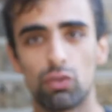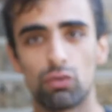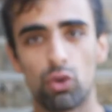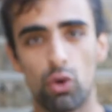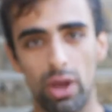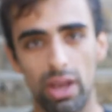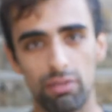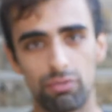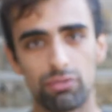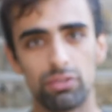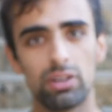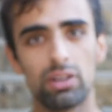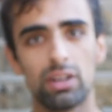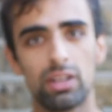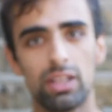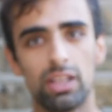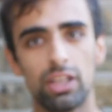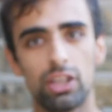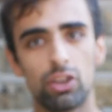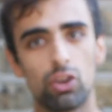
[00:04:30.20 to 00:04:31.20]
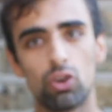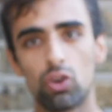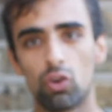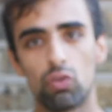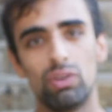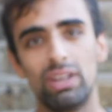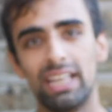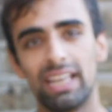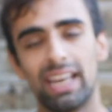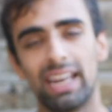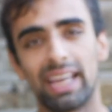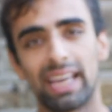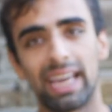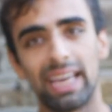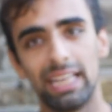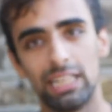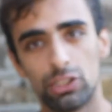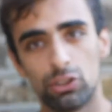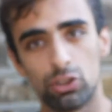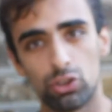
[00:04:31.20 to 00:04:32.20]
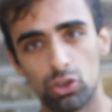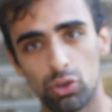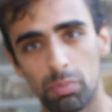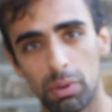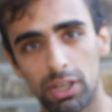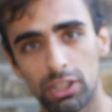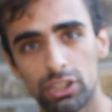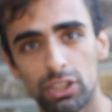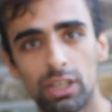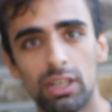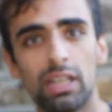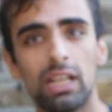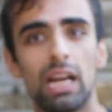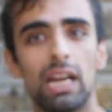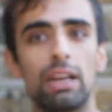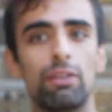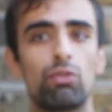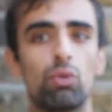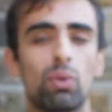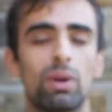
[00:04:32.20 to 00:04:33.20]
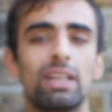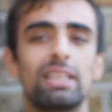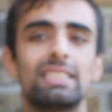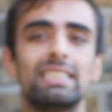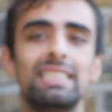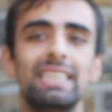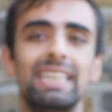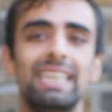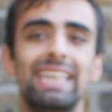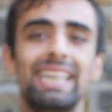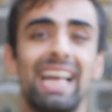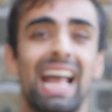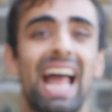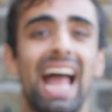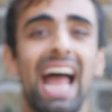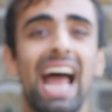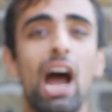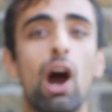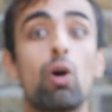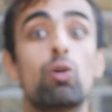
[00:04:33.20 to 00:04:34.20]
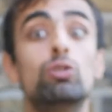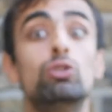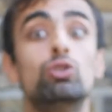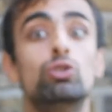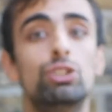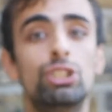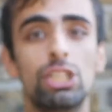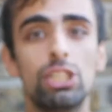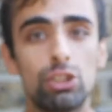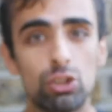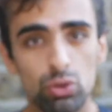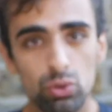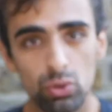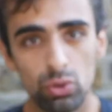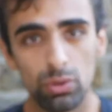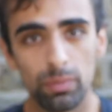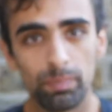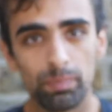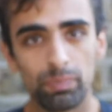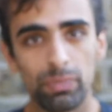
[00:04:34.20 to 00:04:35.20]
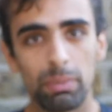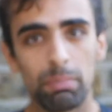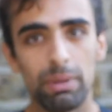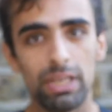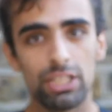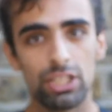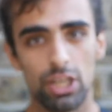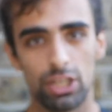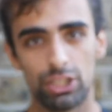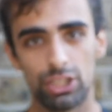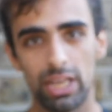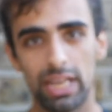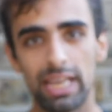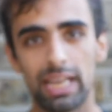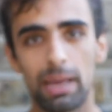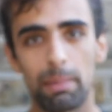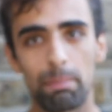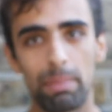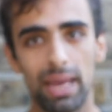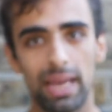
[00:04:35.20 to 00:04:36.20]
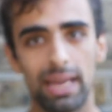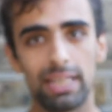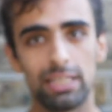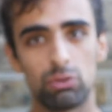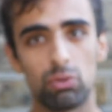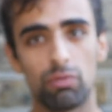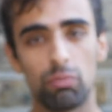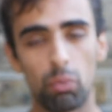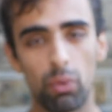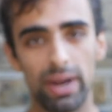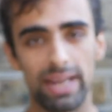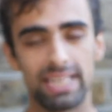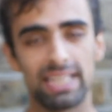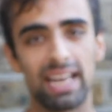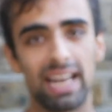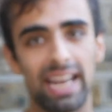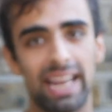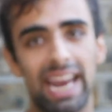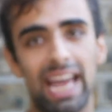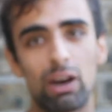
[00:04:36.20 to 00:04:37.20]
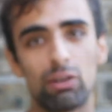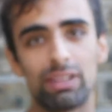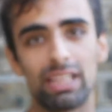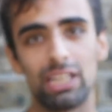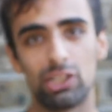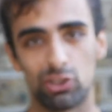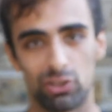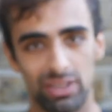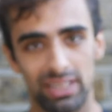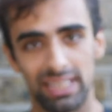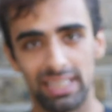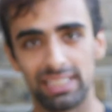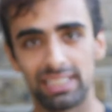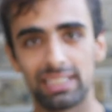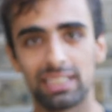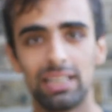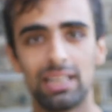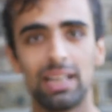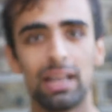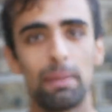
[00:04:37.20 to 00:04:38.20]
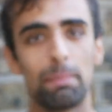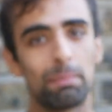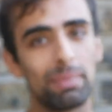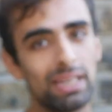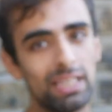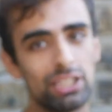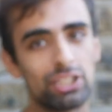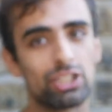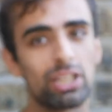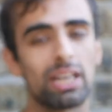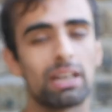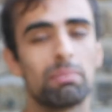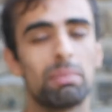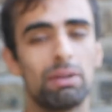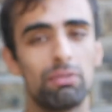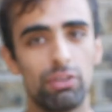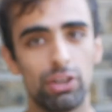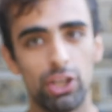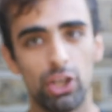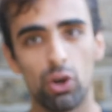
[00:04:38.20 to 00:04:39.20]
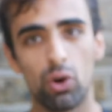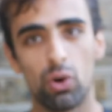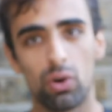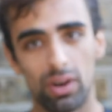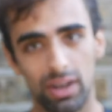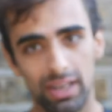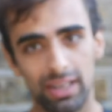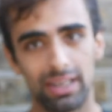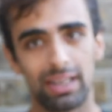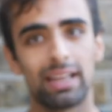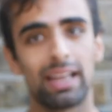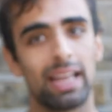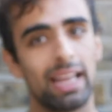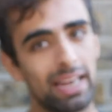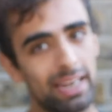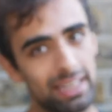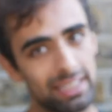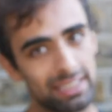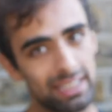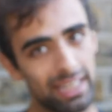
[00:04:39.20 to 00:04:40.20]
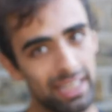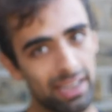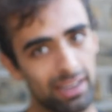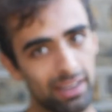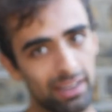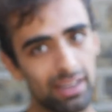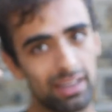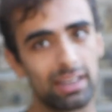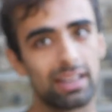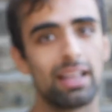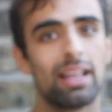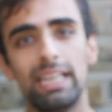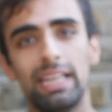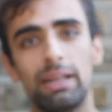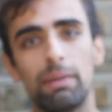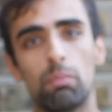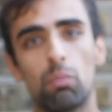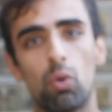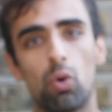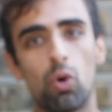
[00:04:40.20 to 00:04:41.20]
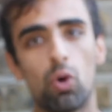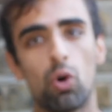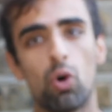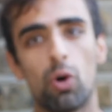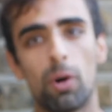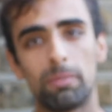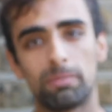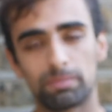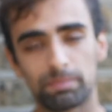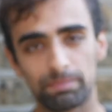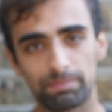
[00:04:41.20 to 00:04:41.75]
of your effort, you're not really gonna get injured too much. And if you wanna see how Jiu-Jitsu, BJJ, compares with Muay Thai and how dangerous it is, please check my video in this link. More